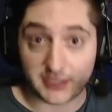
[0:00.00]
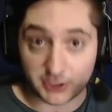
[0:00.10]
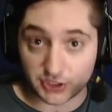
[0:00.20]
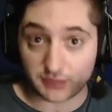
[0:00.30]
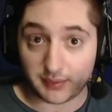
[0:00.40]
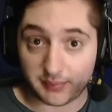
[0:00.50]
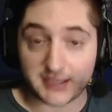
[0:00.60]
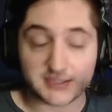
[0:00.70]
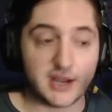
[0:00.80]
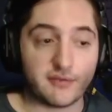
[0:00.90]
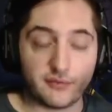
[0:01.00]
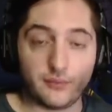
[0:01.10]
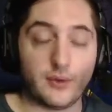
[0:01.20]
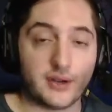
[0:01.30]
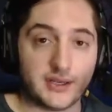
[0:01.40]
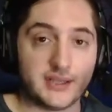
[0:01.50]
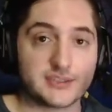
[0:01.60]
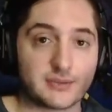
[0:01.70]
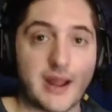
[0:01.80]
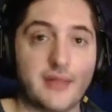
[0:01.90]
It should be based off of what it
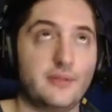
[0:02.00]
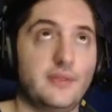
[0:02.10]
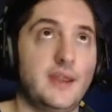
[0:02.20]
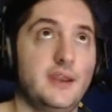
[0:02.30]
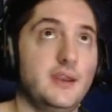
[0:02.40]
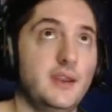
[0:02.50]
is rather than